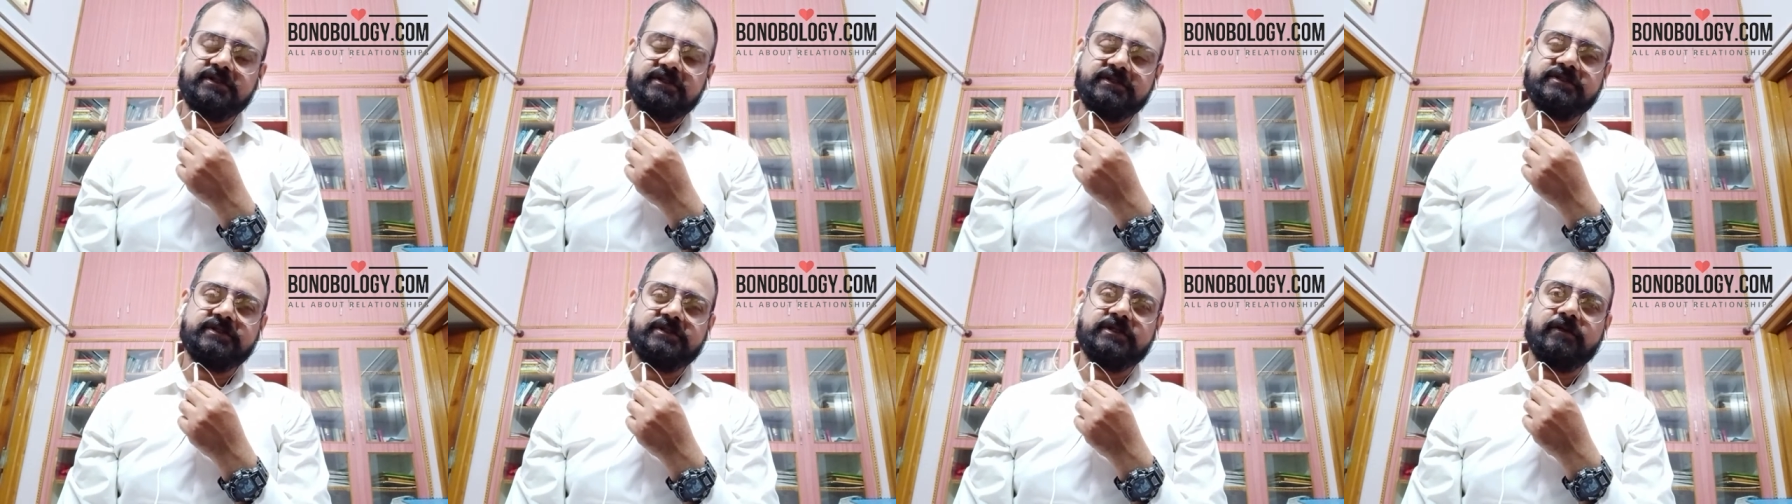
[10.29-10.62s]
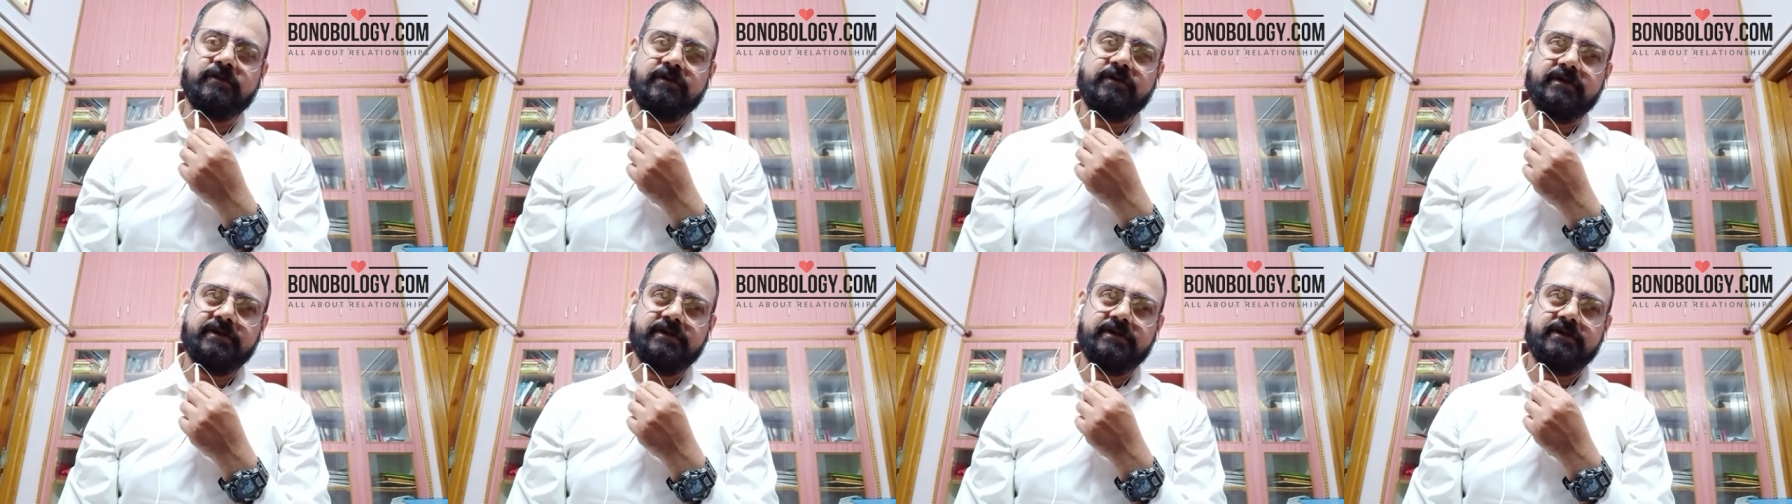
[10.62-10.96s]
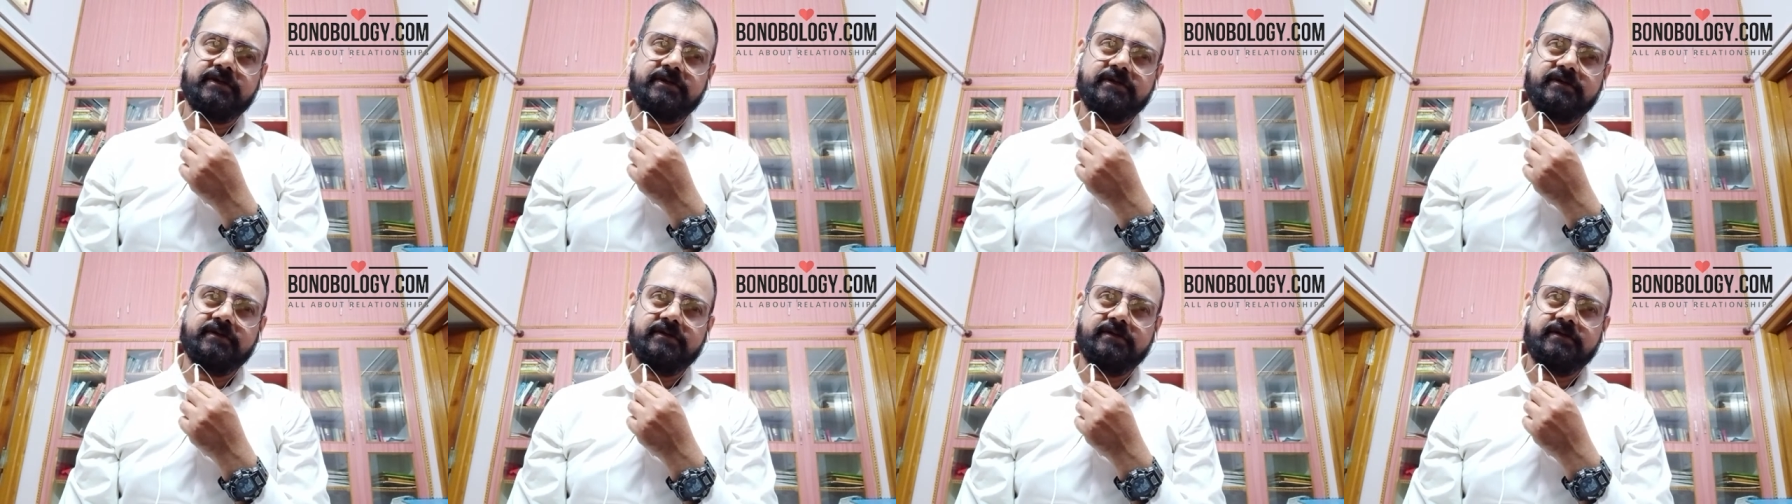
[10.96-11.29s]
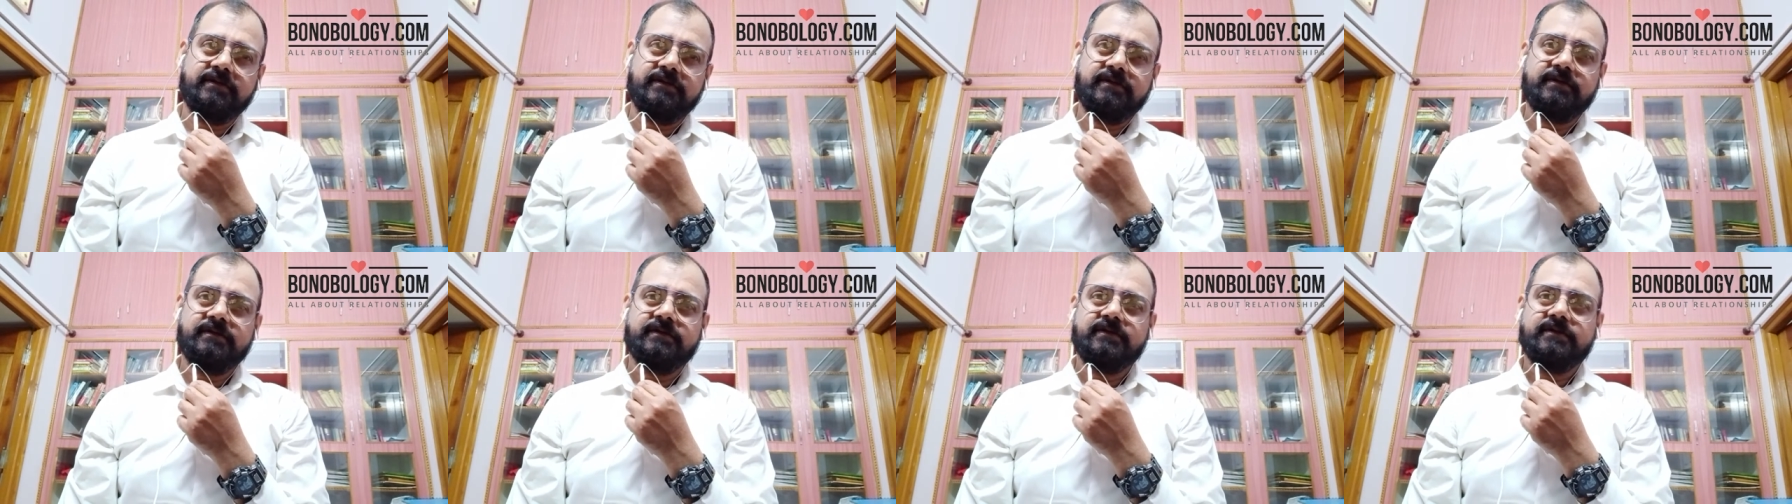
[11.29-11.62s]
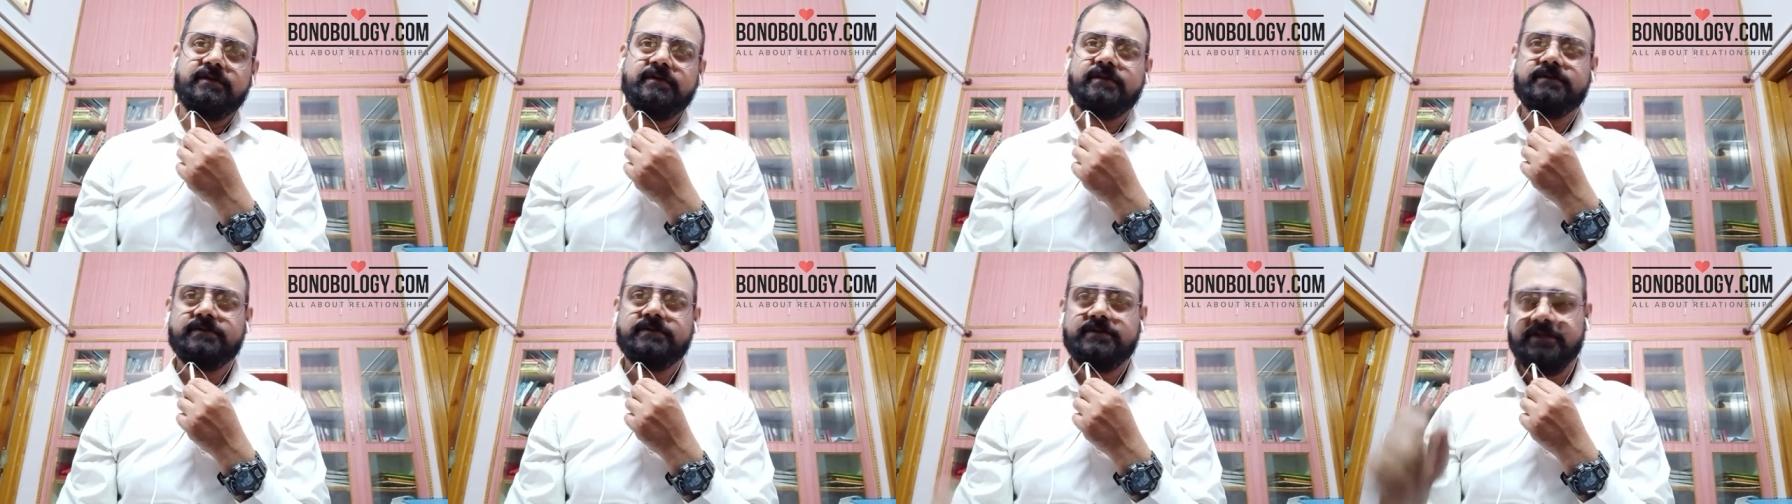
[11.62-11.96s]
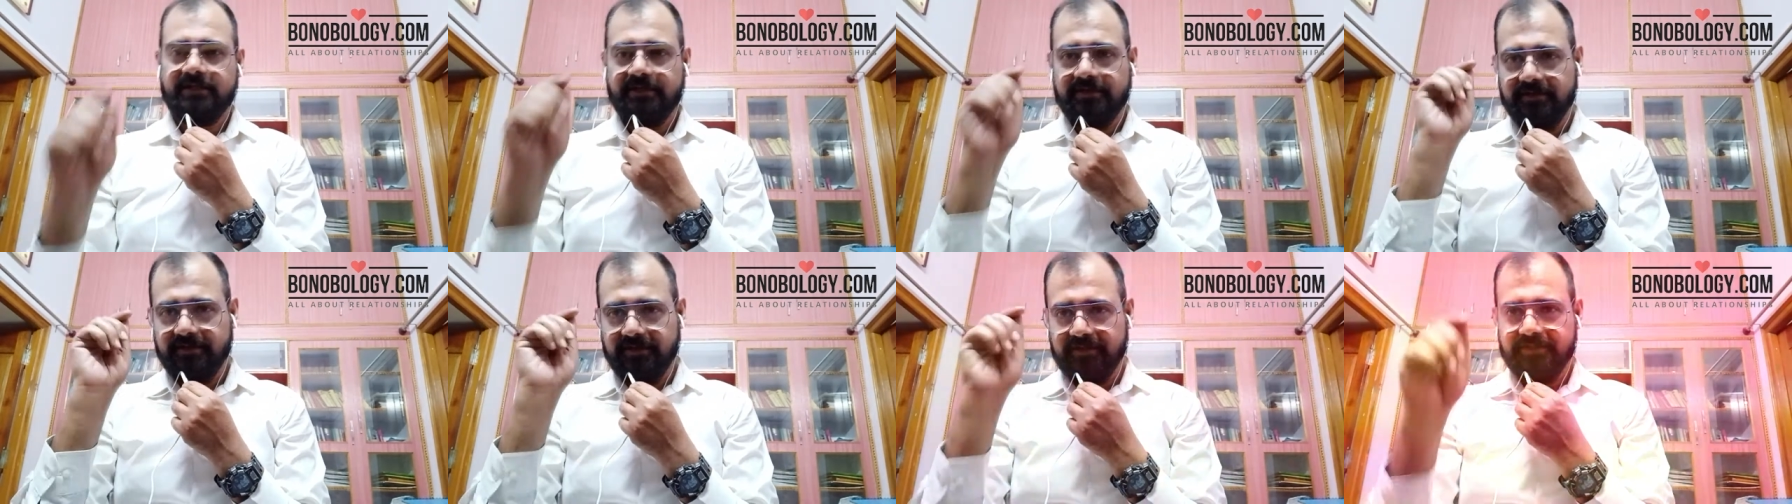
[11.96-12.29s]
as a lawyer till
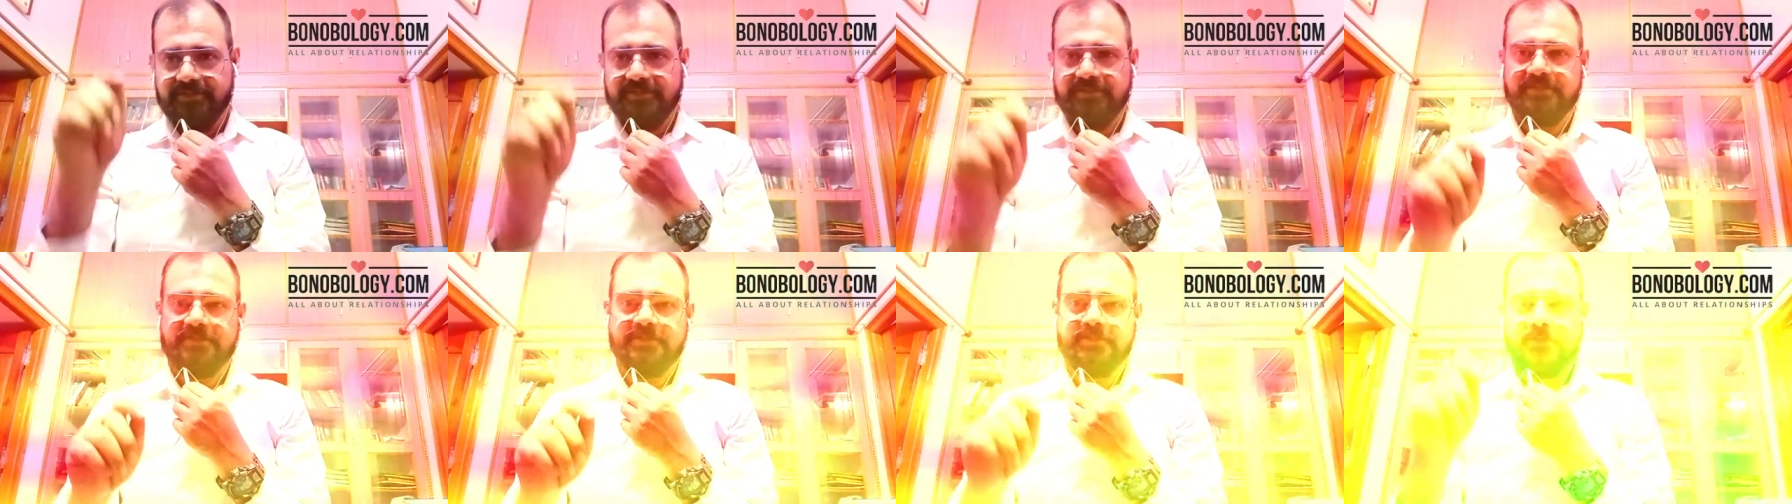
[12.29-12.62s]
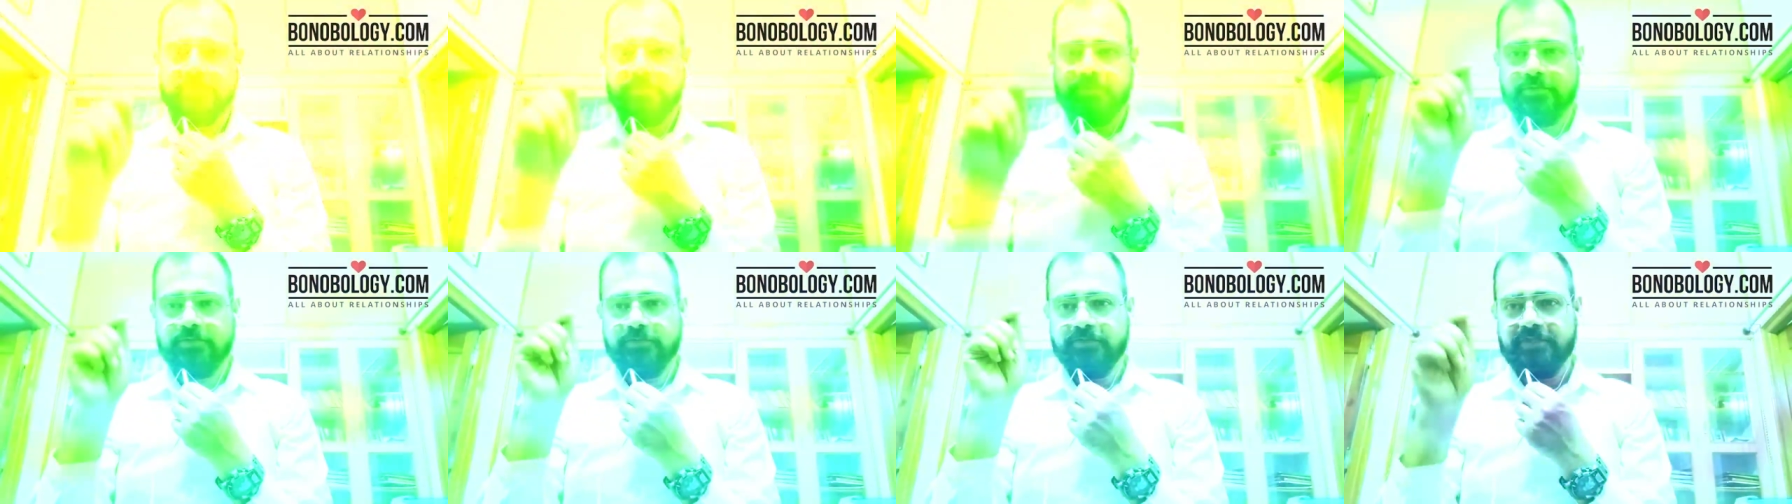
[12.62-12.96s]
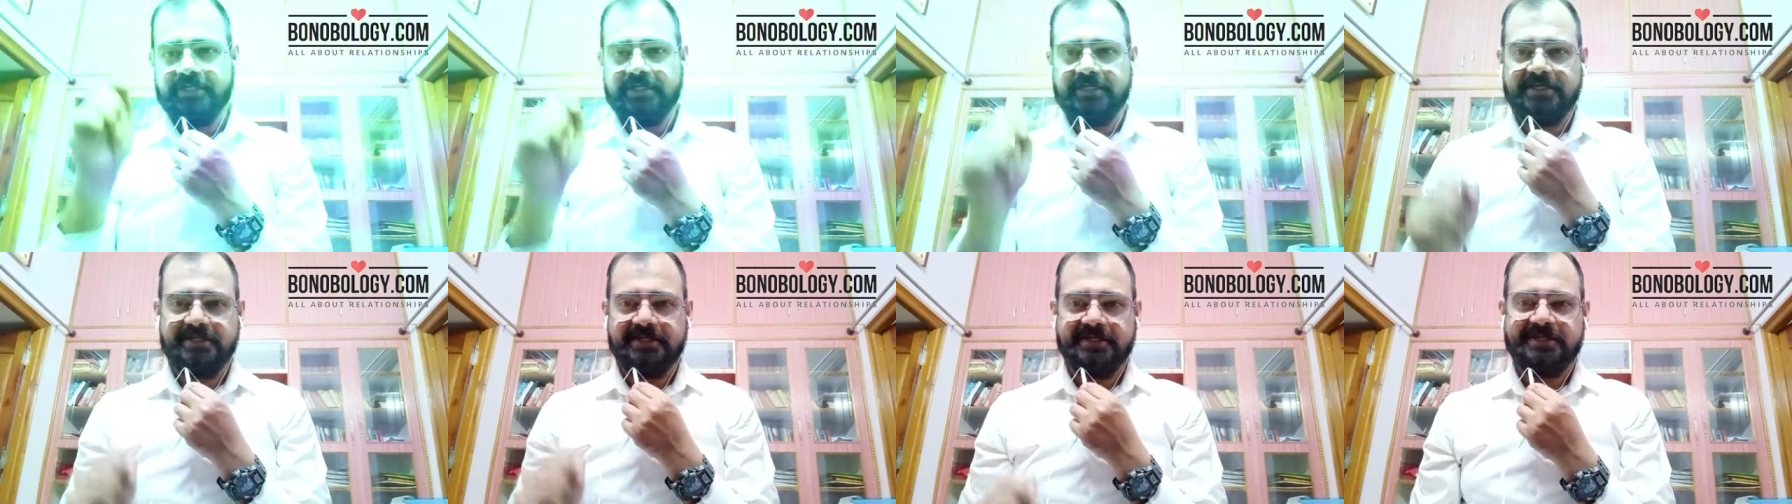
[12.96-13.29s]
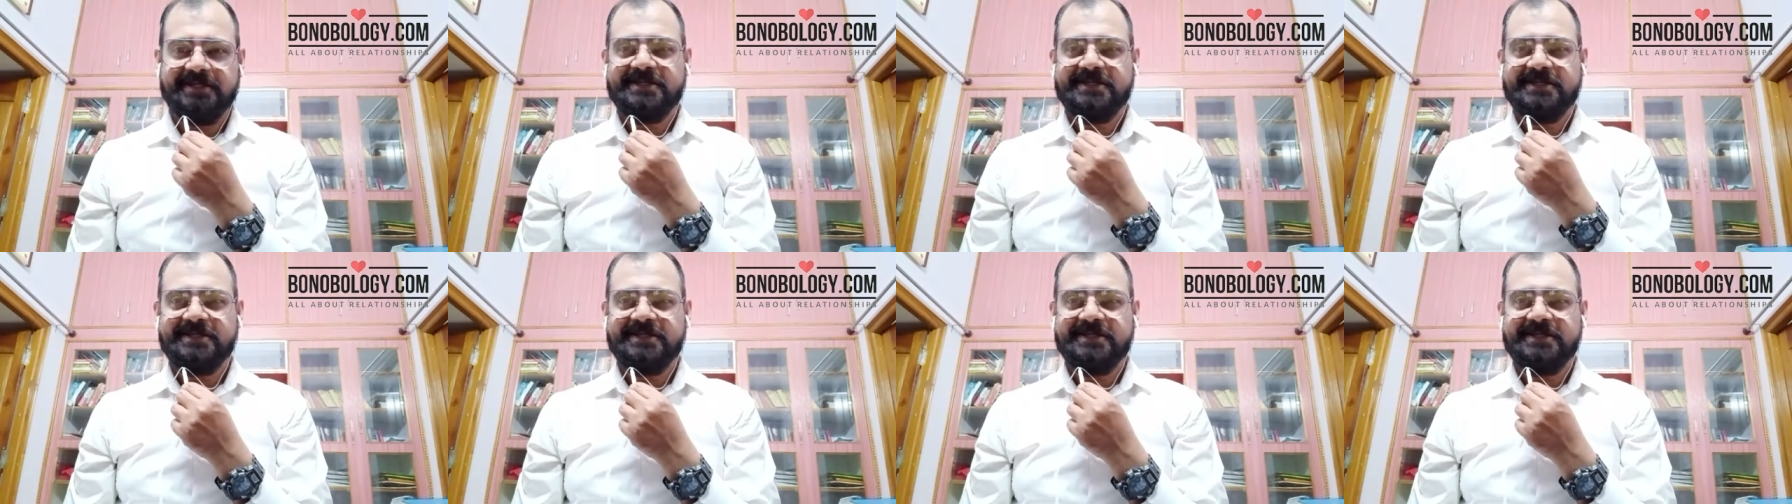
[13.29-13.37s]
date today.